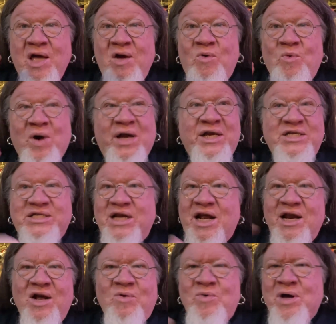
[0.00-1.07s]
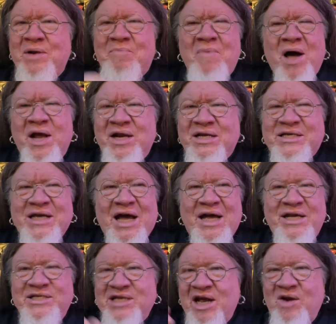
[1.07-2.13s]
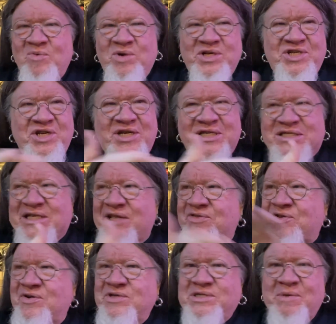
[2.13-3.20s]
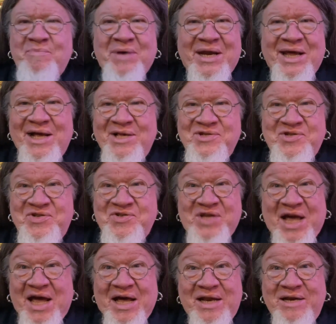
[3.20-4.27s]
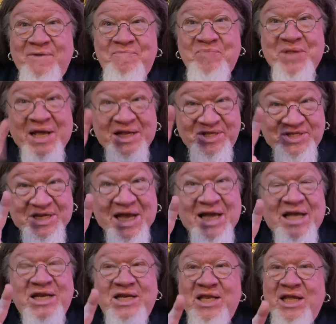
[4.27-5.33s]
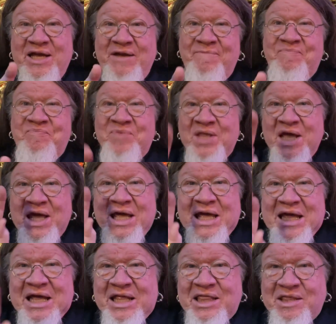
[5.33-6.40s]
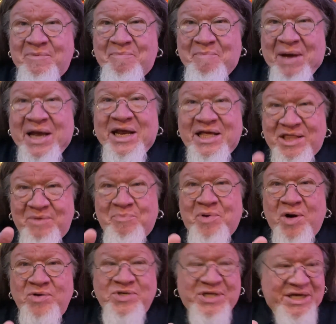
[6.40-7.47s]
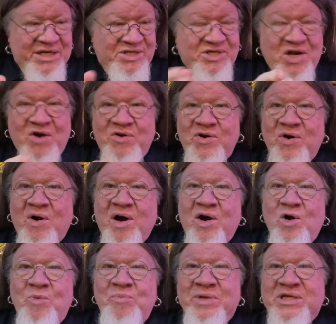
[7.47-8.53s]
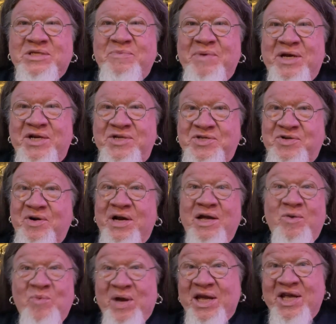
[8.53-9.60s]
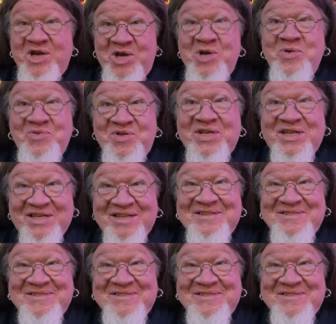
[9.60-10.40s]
One is that I don't want to monetize. I don't want you to sit through somebody else's ad. And secondly, the money, the proceeds go to our homeless ministry and we could use it.